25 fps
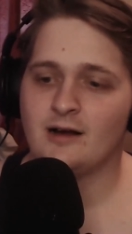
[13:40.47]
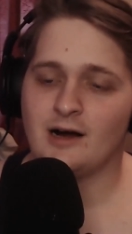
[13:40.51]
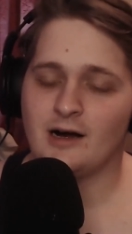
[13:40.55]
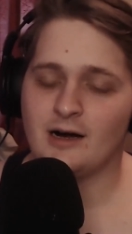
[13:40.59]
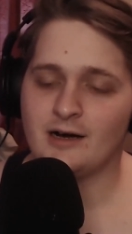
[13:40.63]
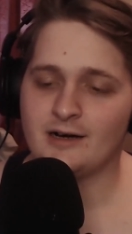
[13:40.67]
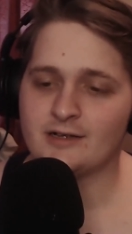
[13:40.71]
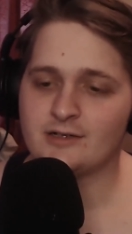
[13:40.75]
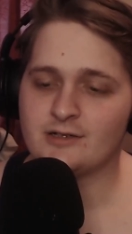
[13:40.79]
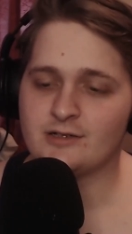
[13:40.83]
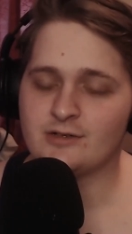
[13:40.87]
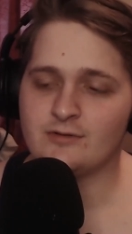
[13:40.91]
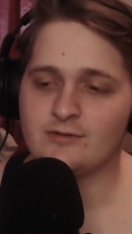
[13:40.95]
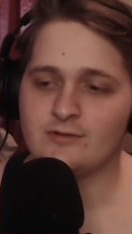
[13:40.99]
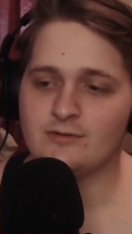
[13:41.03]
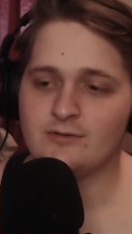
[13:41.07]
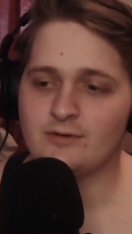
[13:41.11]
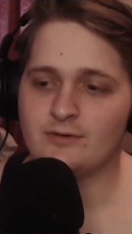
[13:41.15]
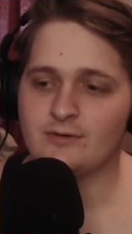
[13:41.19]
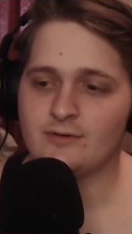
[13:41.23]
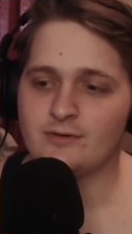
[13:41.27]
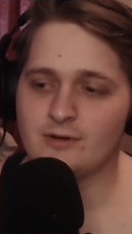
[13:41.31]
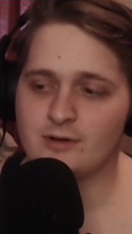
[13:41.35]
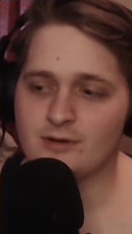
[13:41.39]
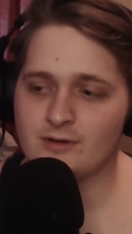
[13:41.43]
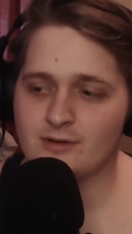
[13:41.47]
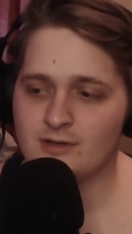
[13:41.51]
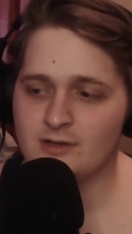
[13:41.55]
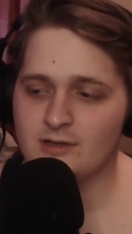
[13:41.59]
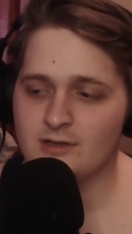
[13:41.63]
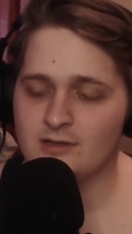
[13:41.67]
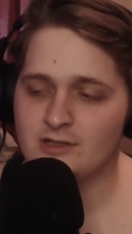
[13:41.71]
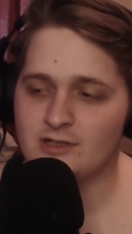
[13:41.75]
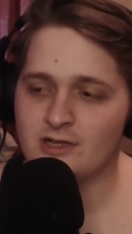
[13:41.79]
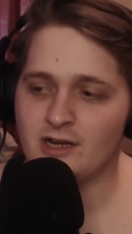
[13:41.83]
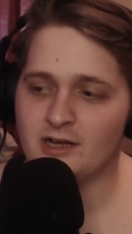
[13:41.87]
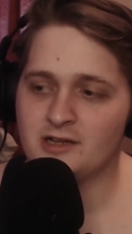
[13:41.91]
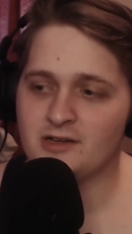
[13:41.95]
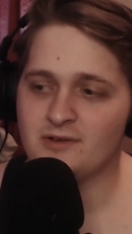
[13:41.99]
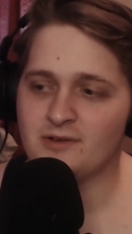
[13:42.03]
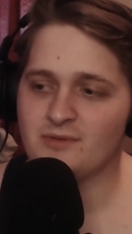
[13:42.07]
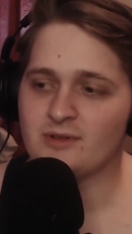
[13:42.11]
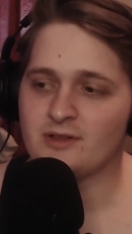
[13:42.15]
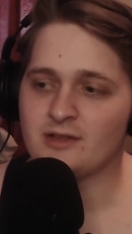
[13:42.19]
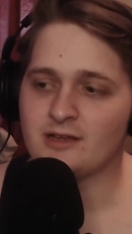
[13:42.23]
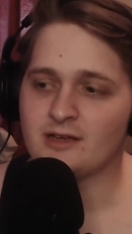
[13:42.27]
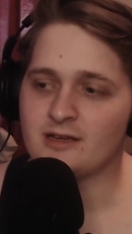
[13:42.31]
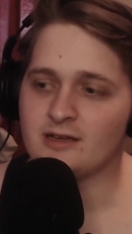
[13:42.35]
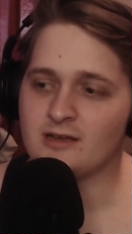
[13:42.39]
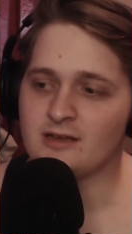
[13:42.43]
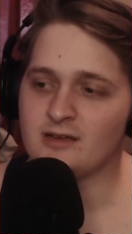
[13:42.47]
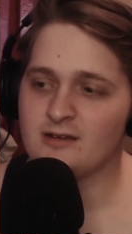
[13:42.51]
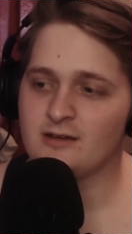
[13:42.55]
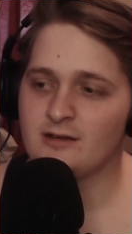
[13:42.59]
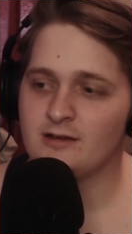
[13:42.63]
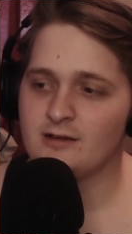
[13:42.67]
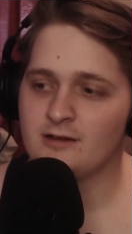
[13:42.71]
I do genuinely,